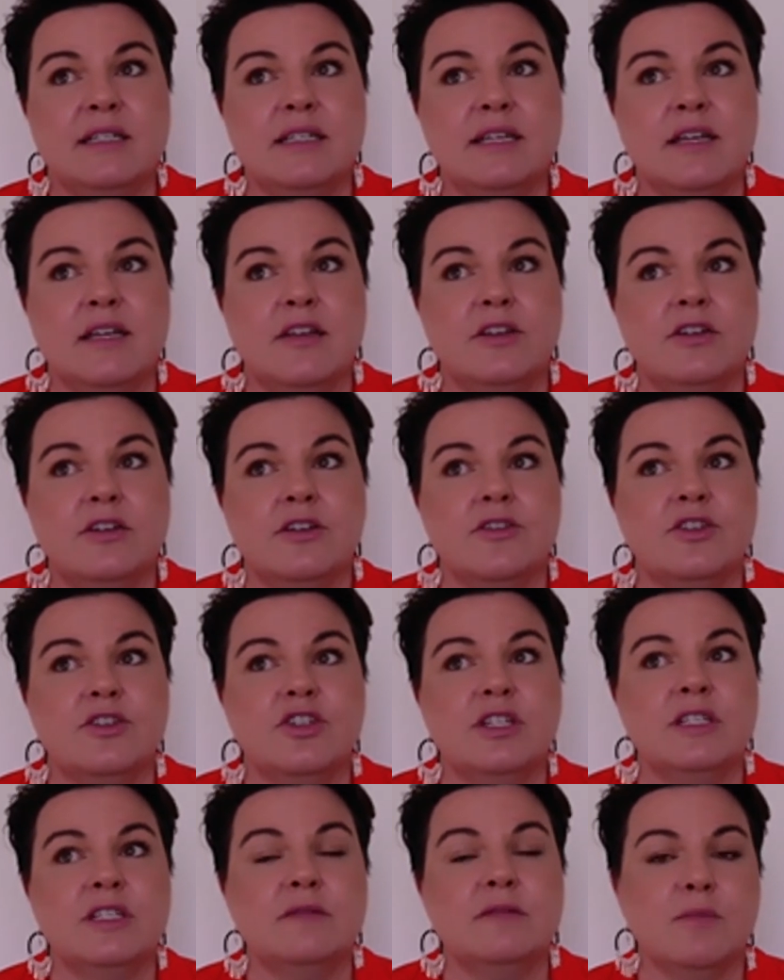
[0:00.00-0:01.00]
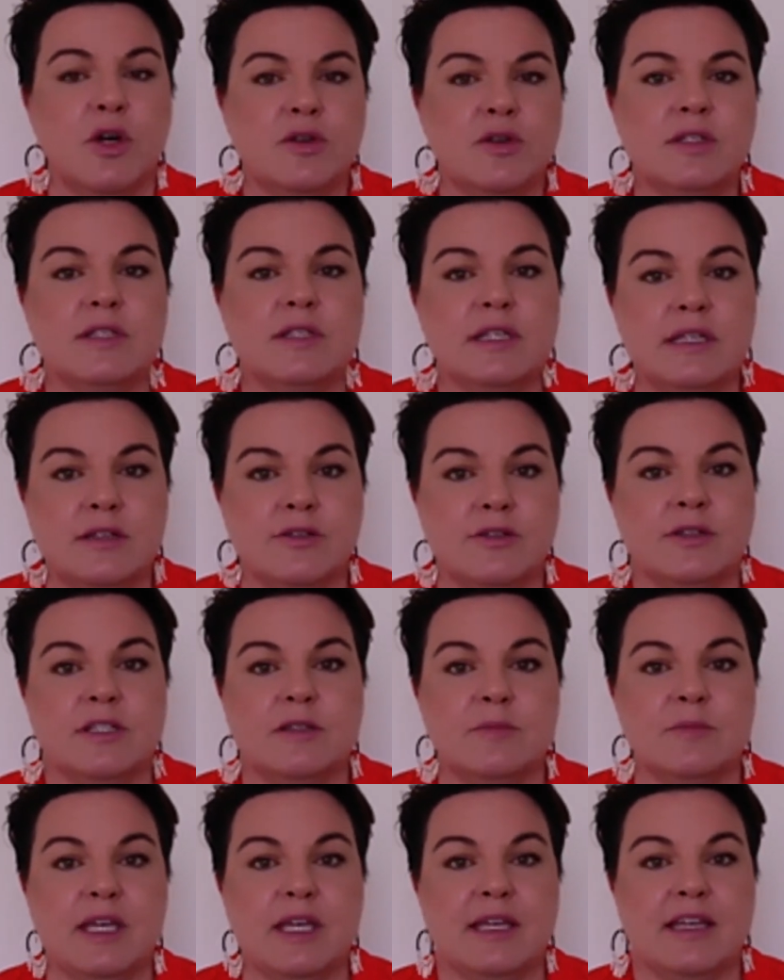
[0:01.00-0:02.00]
you know, she's mostly
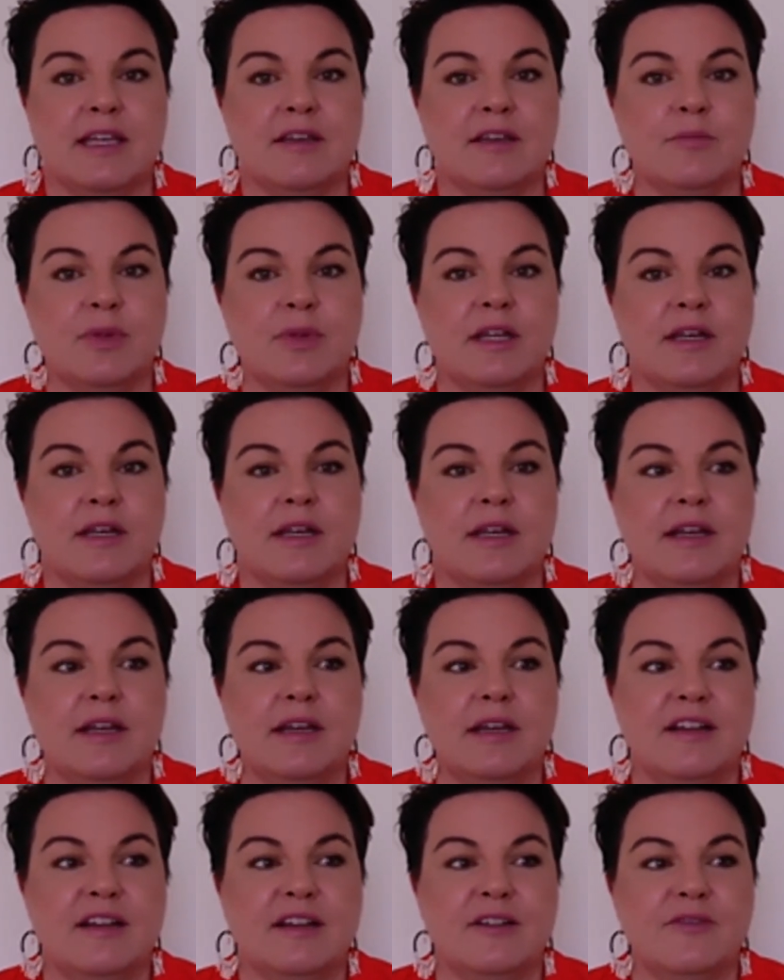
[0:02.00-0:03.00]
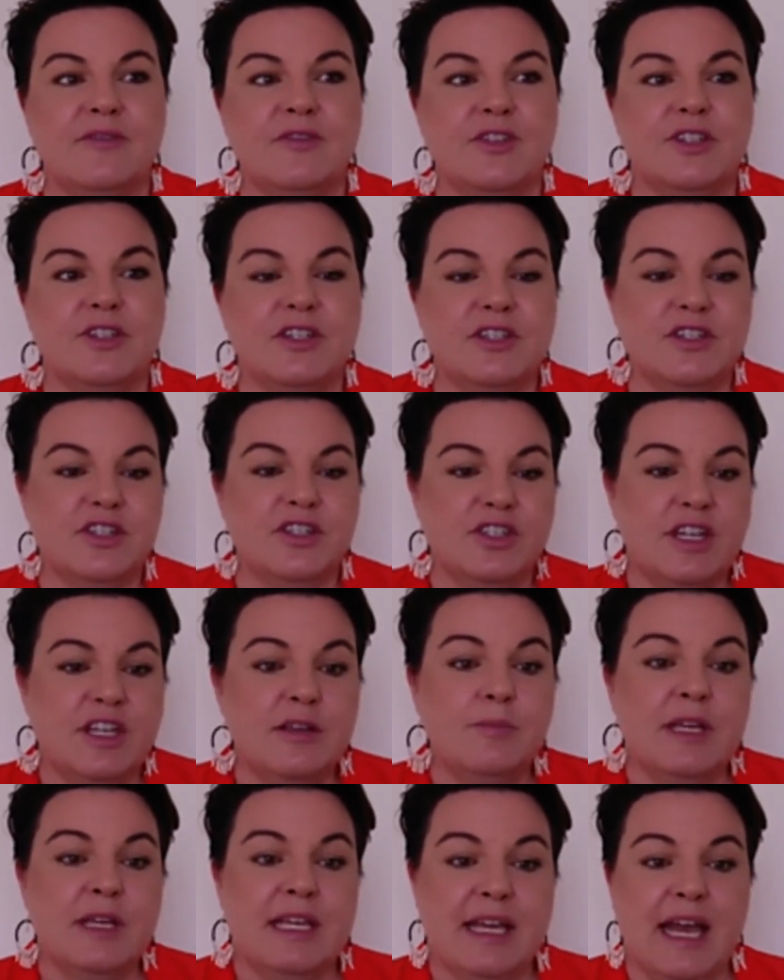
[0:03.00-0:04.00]
non-speaking, but she
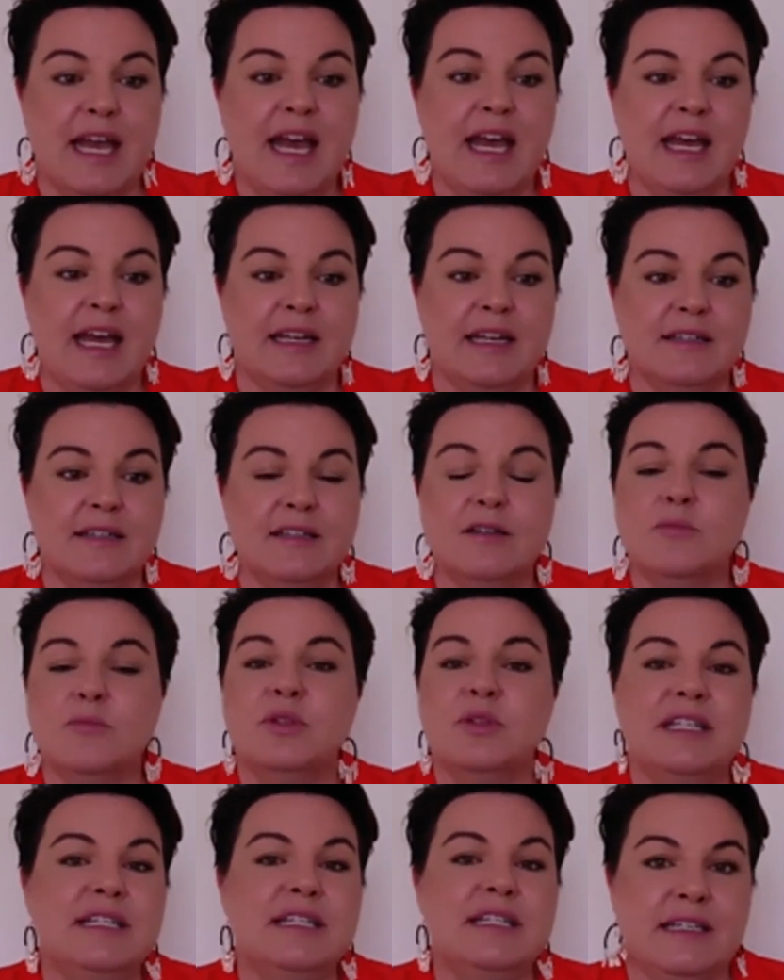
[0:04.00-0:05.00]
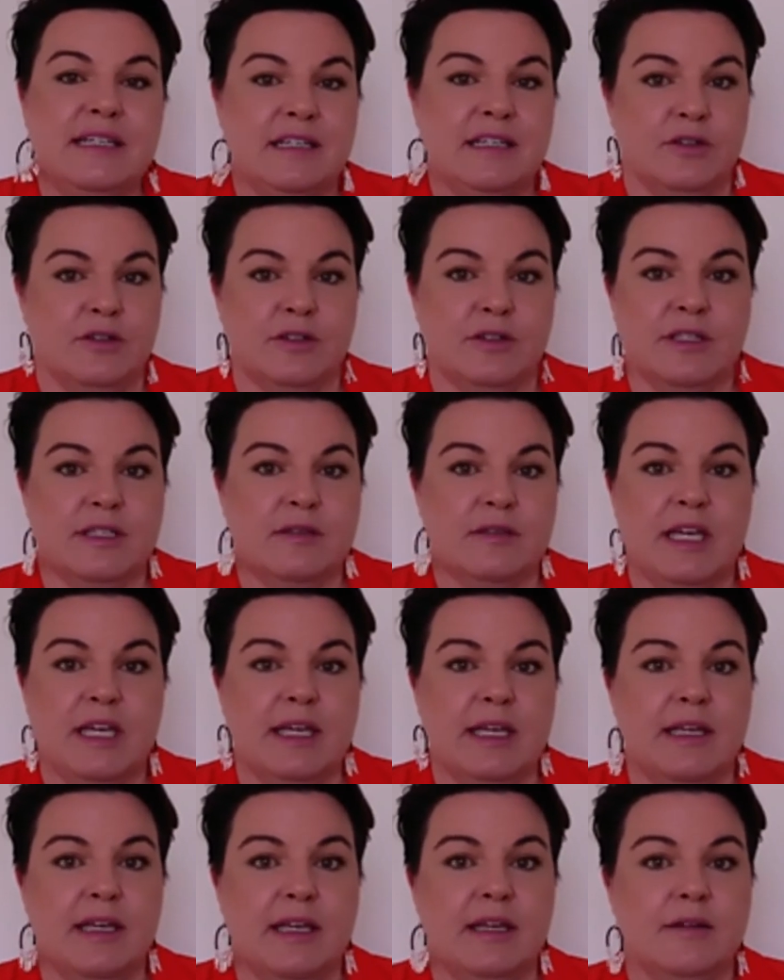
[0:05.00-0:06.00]
began completely
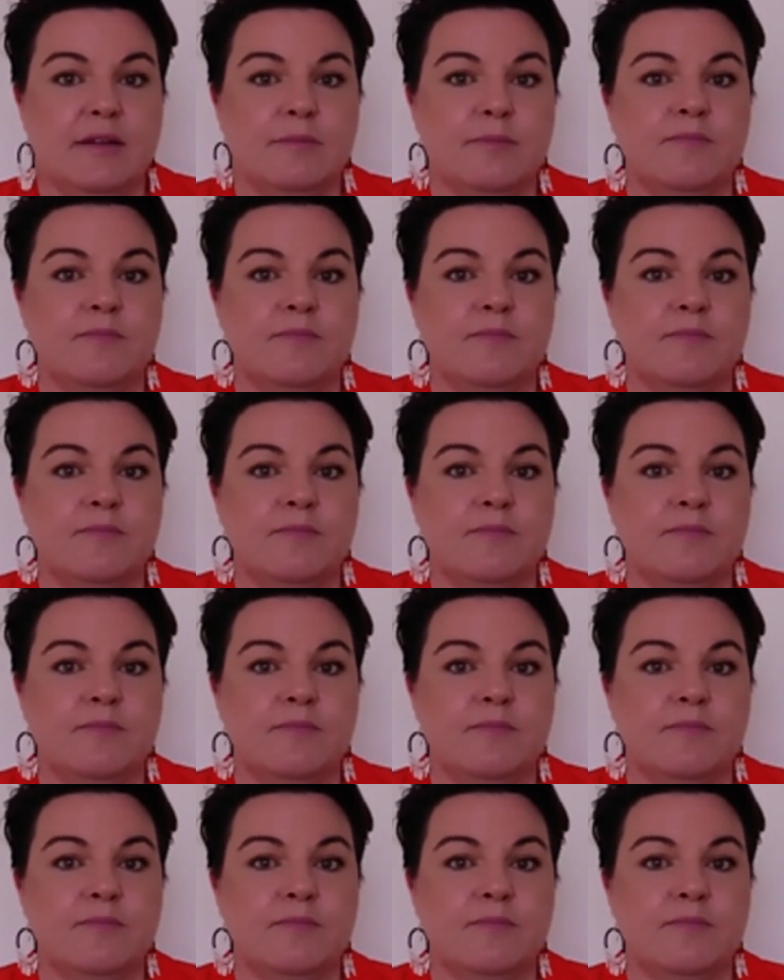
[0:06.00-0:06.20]
non-speaking.